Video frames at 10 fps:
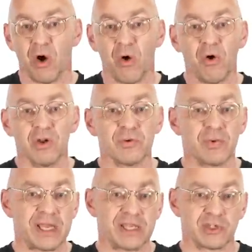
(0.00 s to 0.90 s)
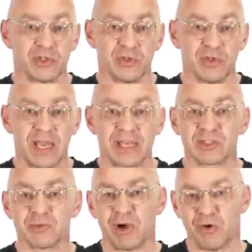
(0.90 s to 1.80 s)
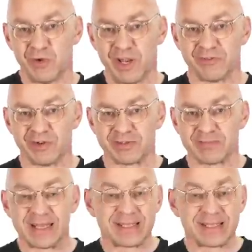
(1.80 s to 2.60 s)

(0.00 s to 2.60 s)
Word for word: all the way to x to the power of 100.